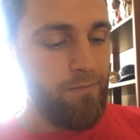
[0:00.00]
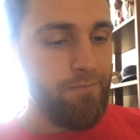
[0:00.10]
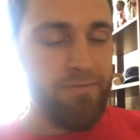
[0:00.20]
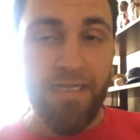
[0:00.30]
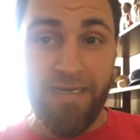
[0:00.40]

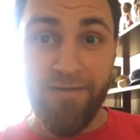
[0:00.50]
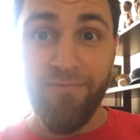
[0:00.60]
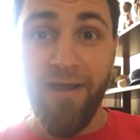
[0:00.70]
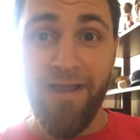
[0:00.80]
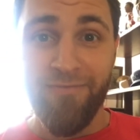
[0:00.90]
Day
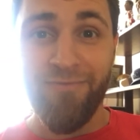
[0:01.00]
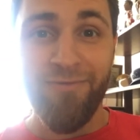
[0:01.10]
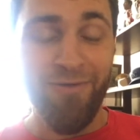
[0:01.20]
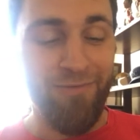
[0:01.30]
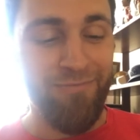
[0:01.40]

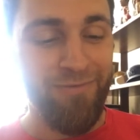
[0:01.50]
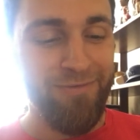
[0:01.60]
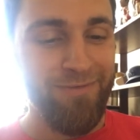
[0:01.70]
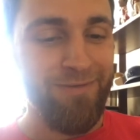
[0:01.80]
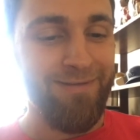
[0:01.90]
5 of
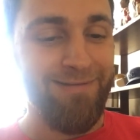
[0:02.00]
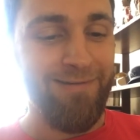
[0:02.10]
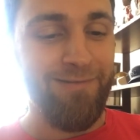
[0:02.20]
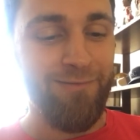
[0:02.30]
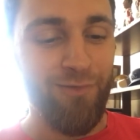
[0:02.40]

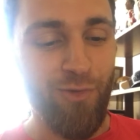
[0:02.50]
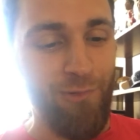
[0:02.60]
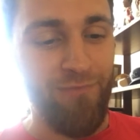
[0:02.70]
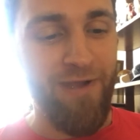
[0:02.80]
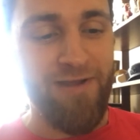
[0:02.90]
the
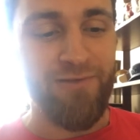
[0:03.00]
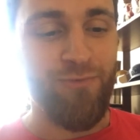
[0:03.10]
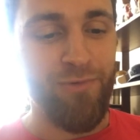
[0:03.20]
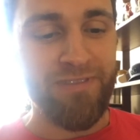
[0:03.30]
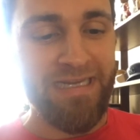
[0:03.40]
coronavirus
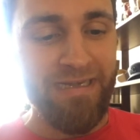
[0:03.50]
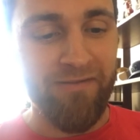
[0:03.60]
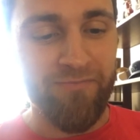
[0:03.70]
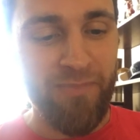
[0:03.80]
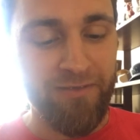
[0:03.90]
quarantine.
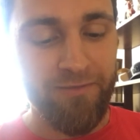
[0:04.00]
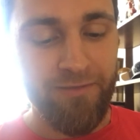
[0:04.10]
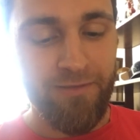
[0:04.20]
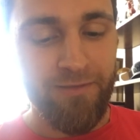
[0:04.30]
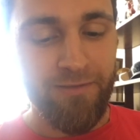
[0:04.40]
I've been
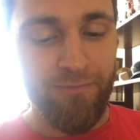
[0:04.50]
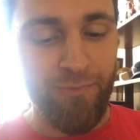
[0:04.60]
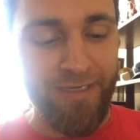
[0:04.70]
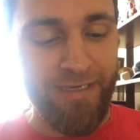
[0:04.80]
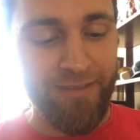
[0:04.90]

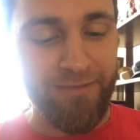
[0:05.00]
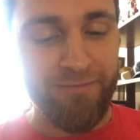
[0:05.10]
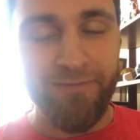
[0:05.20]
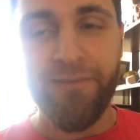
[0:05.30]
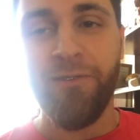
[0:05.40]
reading
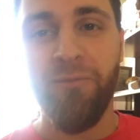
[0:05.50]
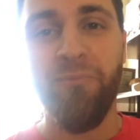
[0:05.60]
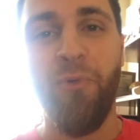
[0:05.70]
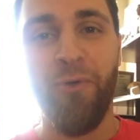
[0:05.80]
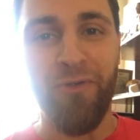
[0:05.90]

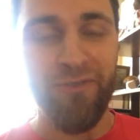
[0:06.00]
more